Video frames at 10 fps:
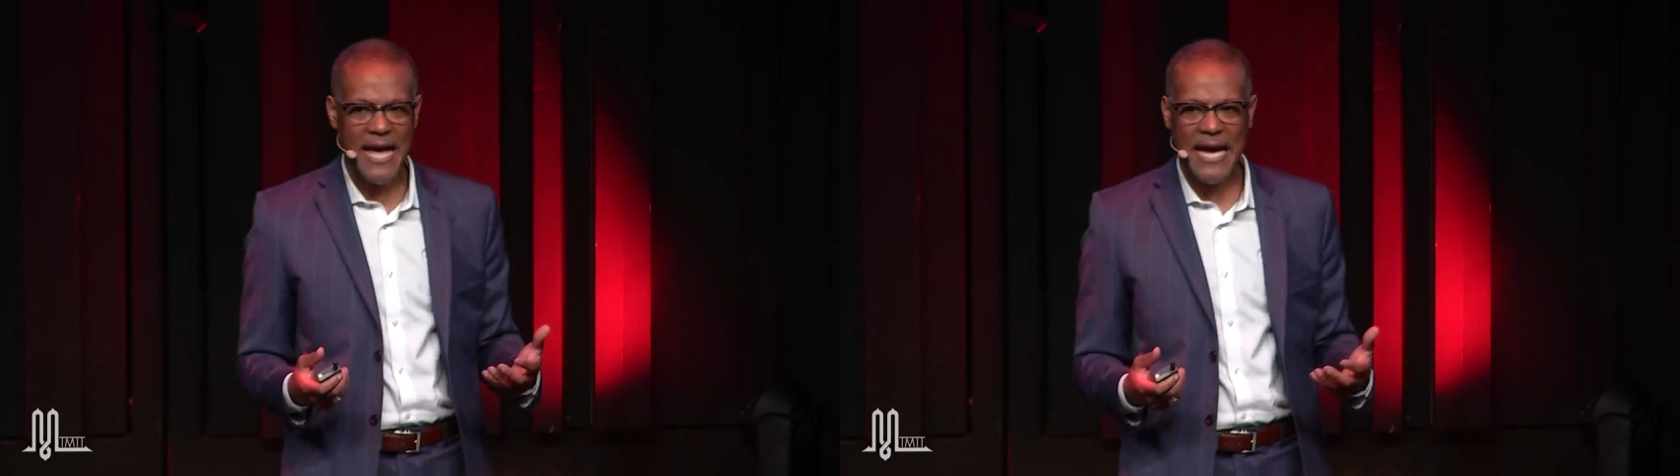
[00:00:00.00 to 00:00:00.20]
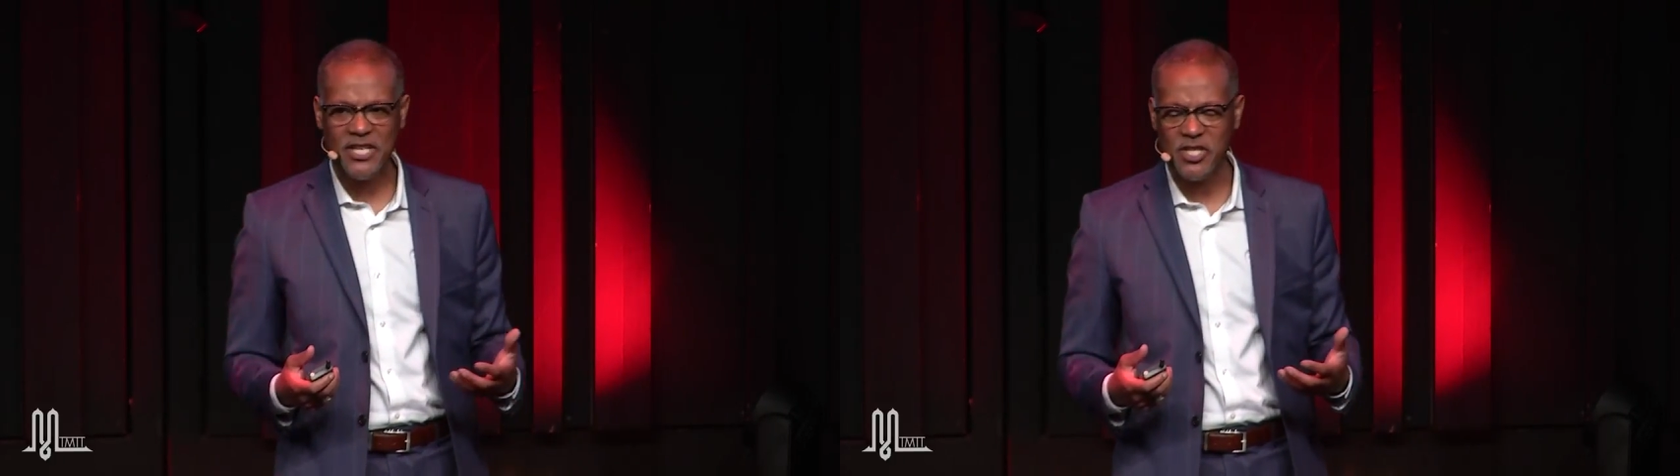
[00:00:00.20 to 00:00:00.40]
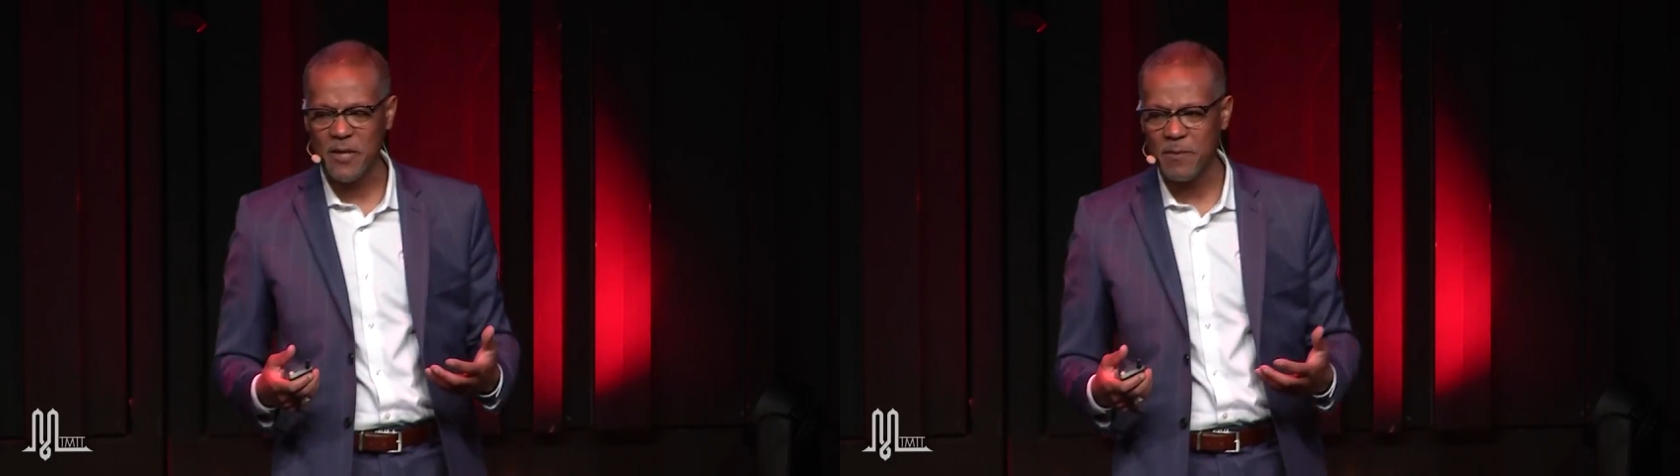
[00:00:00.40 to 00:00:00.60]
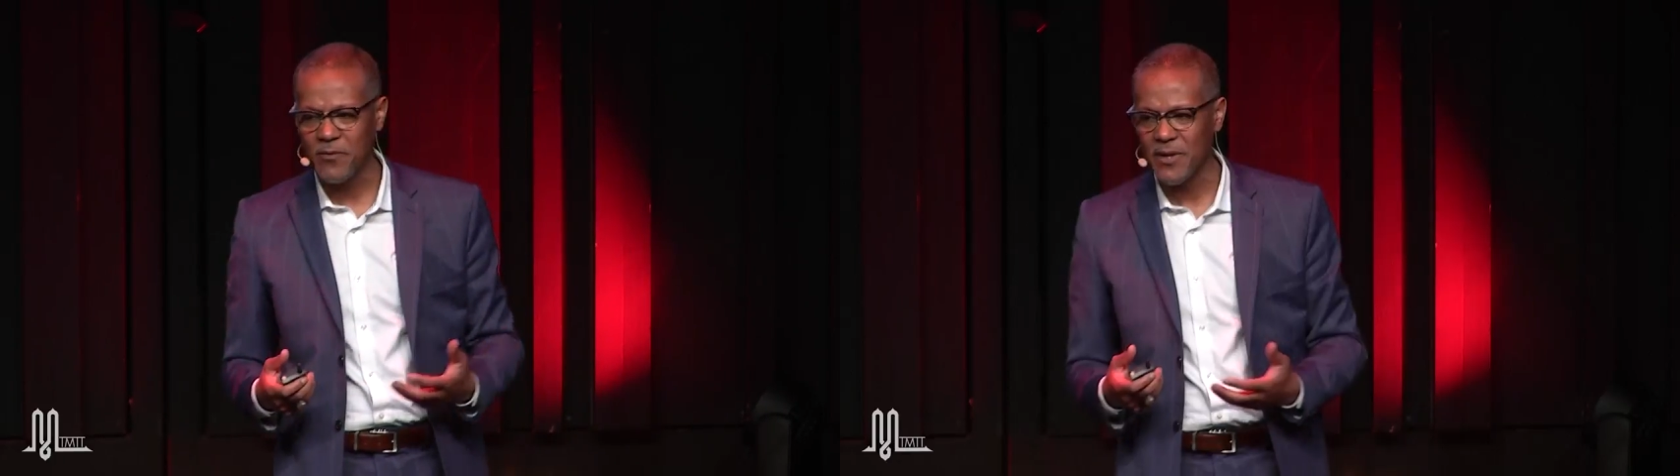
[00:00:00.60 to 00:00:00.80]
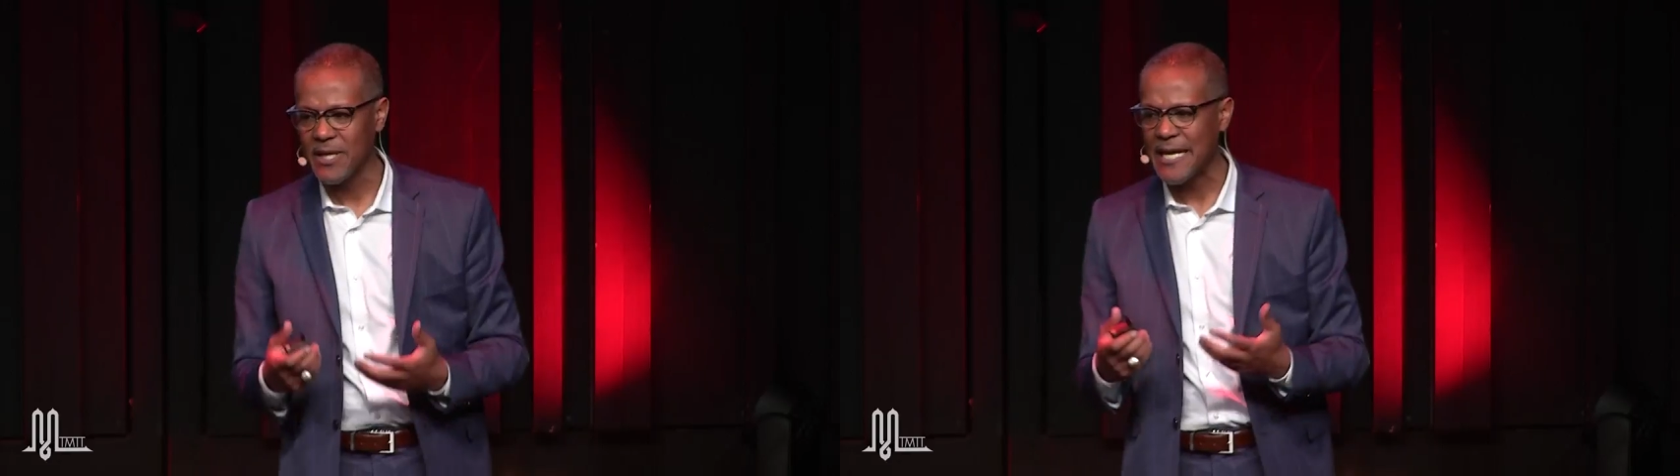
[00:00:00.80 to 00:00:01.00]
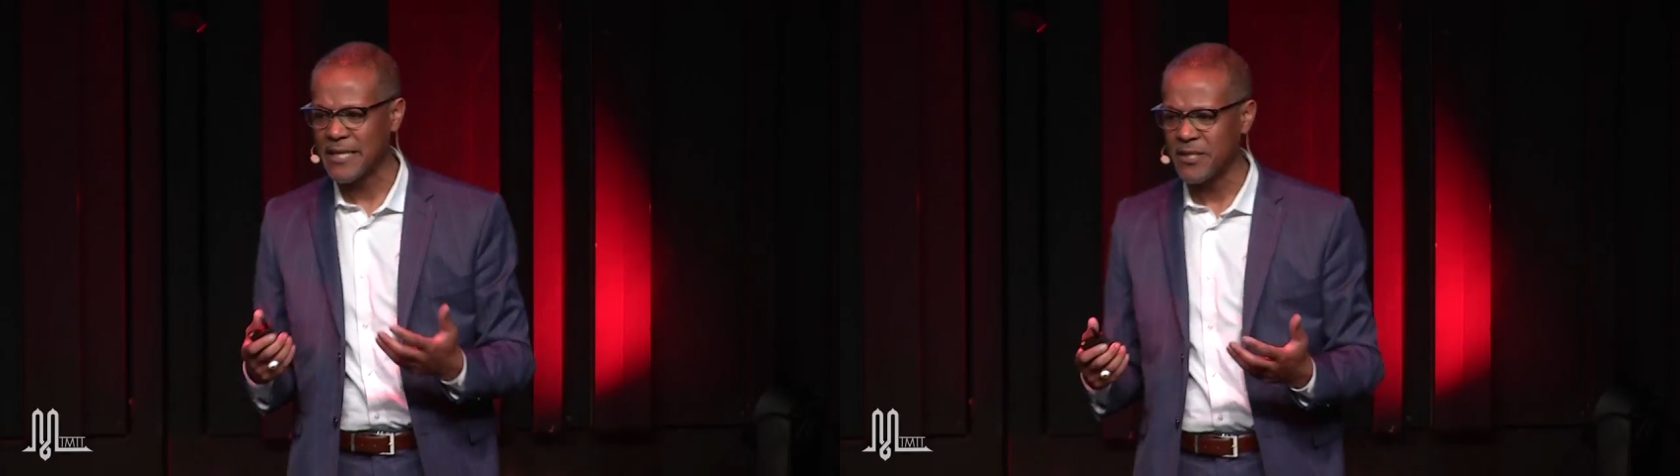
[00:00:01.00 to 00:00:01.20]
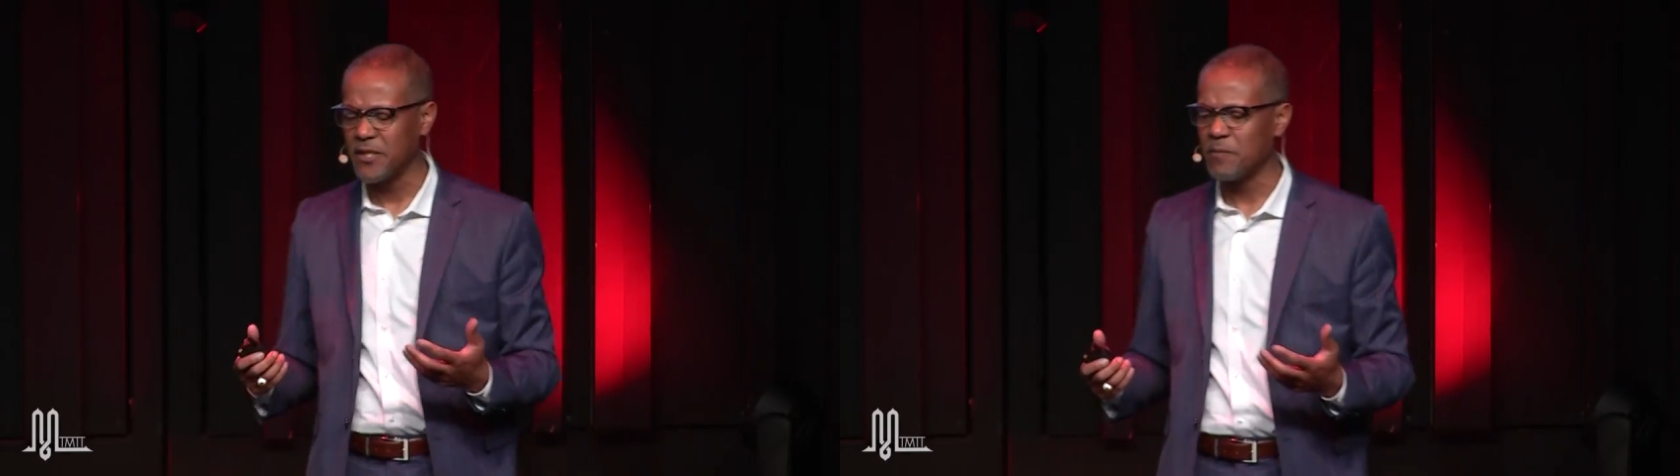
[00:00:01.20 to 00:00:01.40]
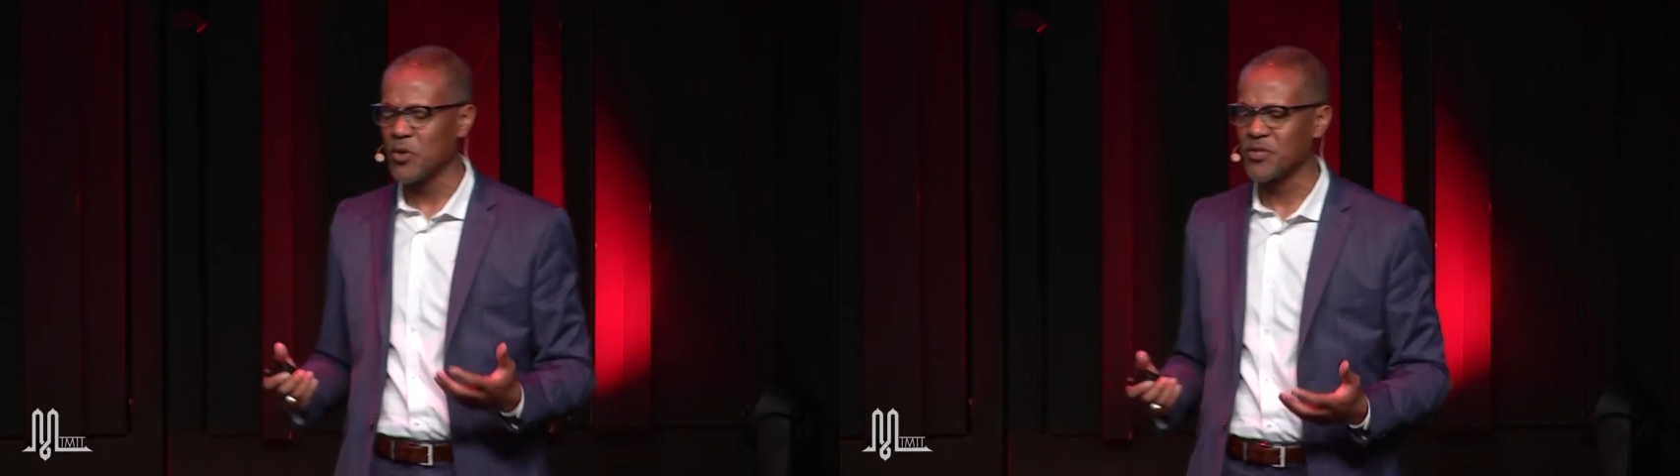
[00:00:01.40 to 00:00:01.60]
actually be related to
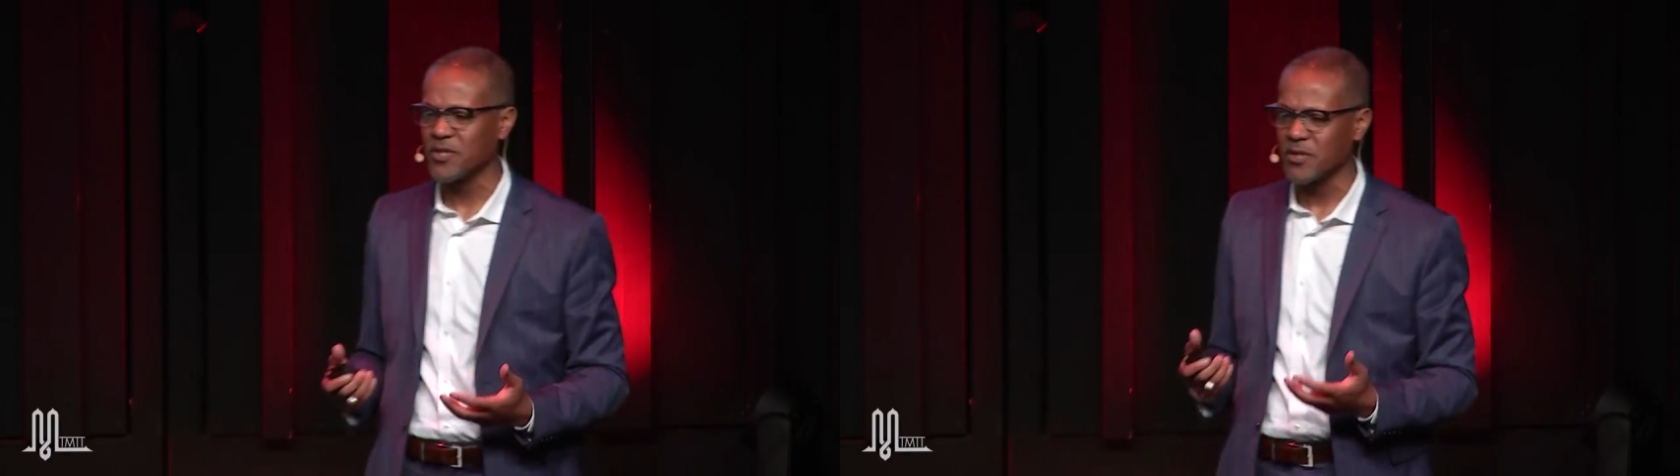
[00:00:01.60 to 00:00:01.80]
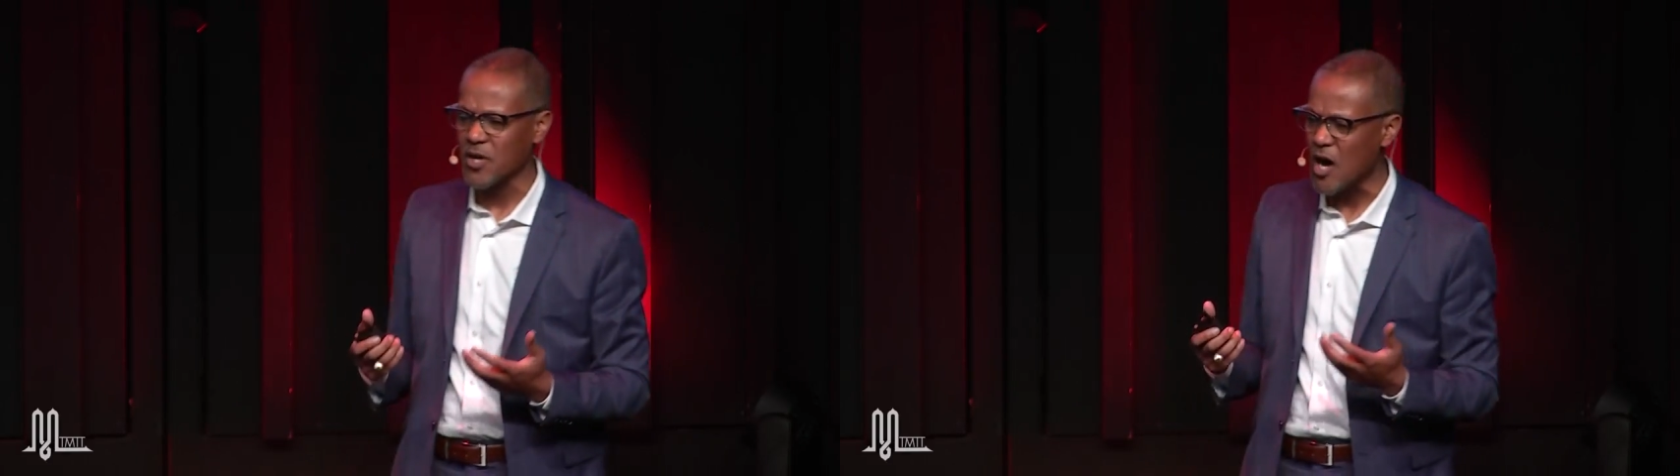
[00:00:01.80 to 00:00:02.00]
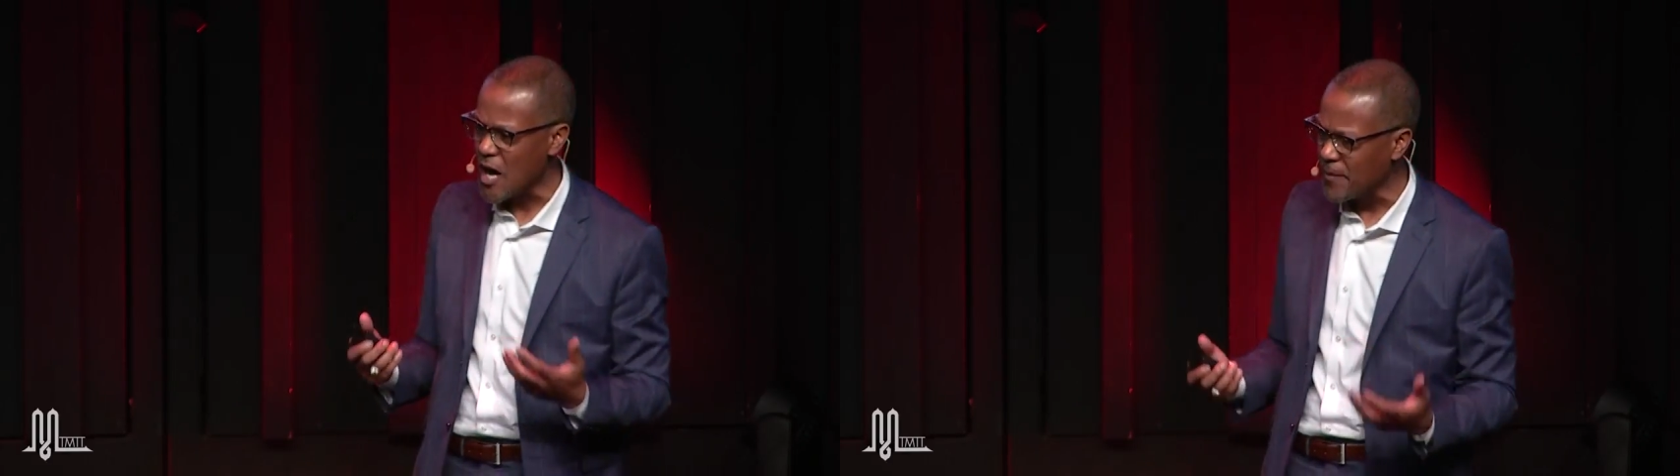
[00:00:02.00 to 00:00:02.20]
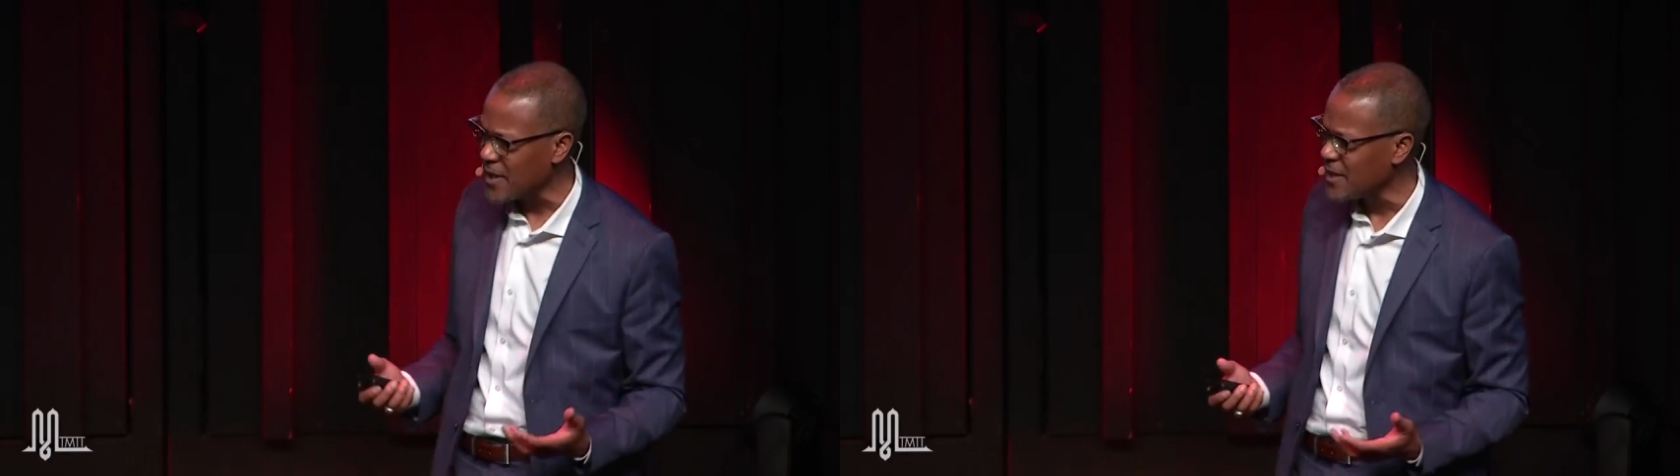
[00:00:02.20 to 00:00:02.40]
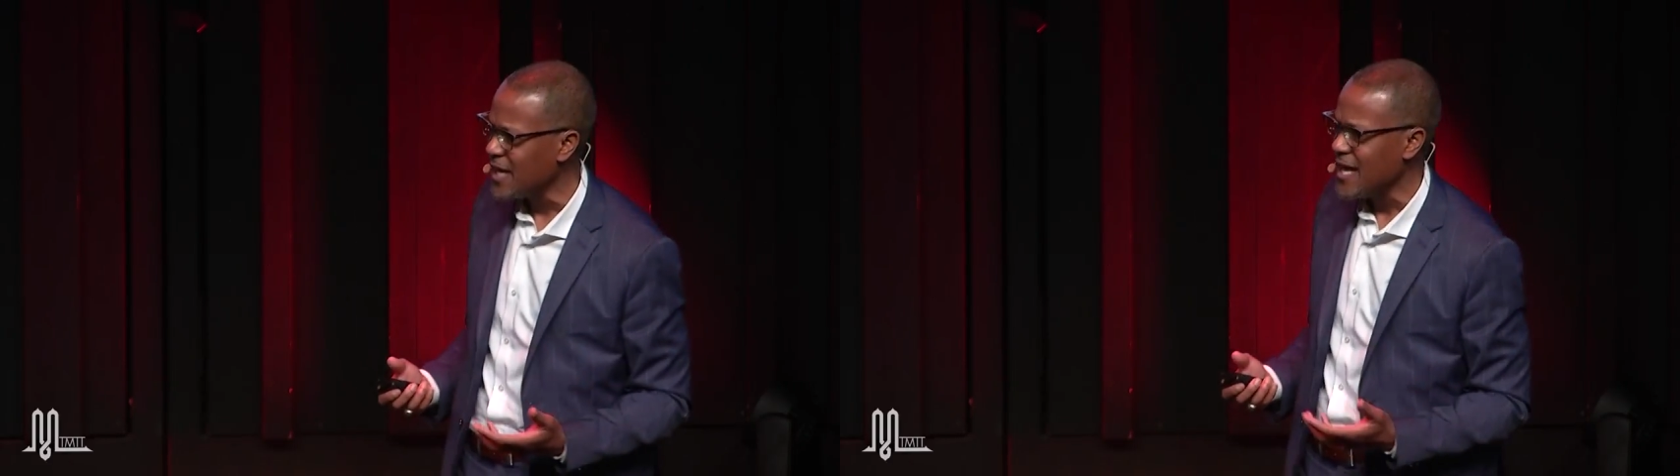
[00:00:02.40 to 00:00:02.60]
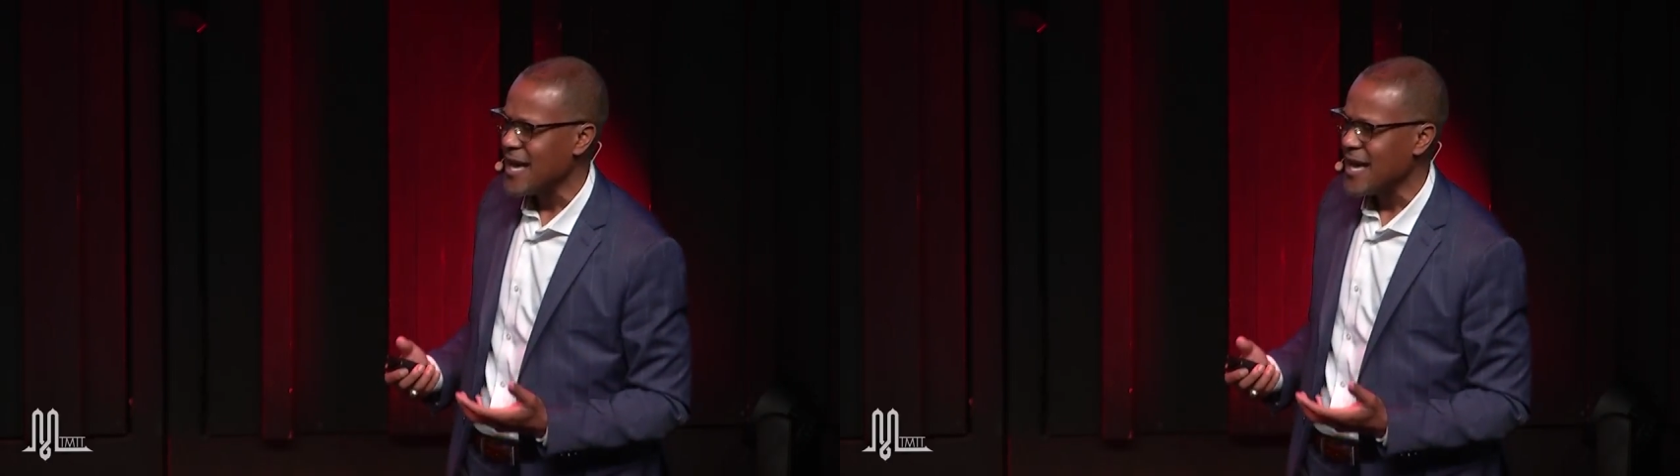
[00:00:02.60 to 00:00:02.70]
the most common